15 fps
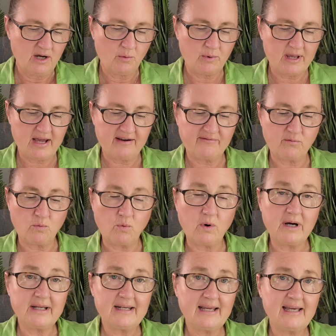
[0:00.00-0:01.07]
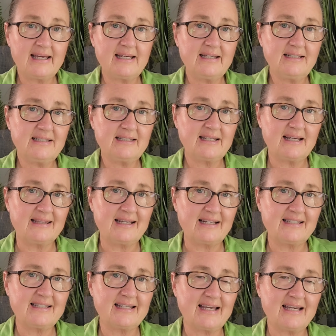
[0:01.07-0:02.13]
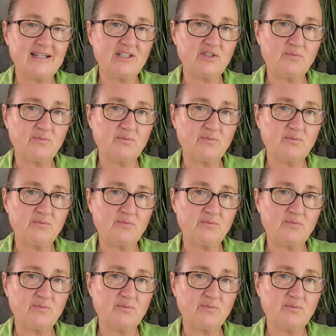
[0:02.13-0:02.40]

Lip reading: We have one ace, and that's the Ace